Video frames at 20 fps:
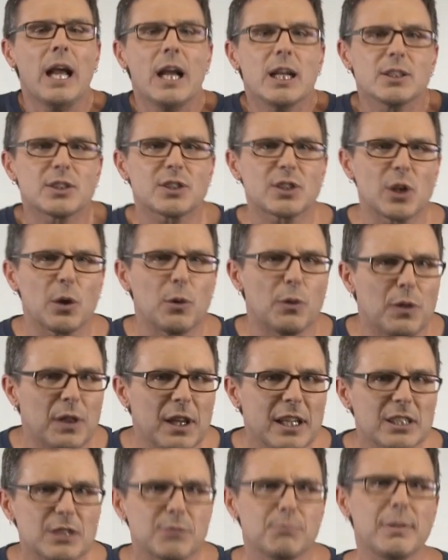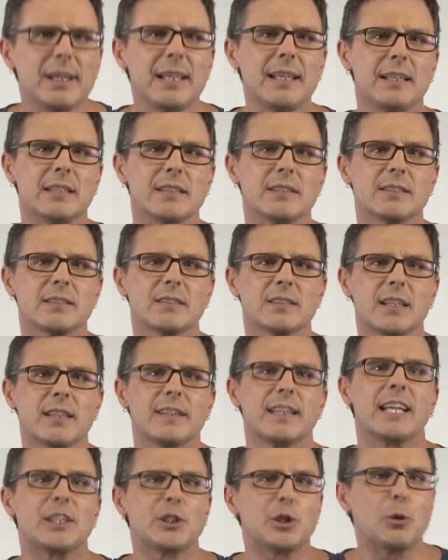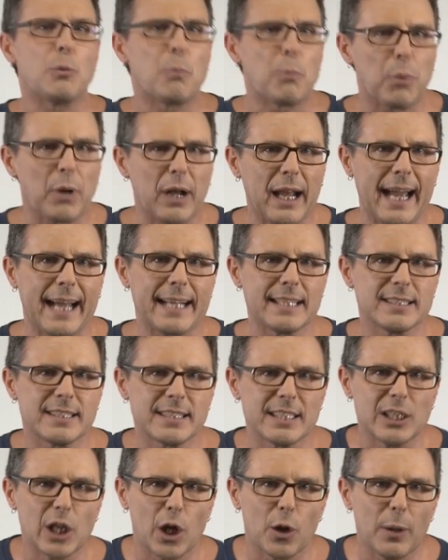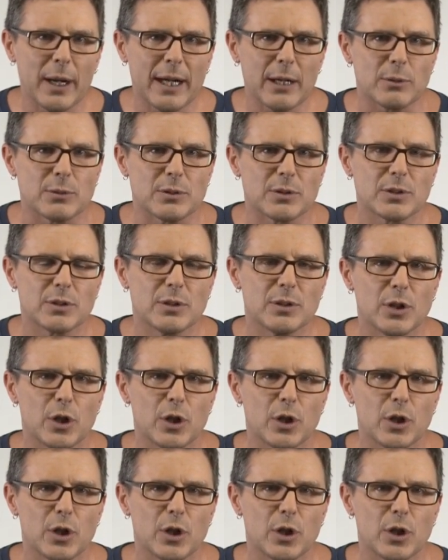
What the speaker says: So this means that you plan to go out.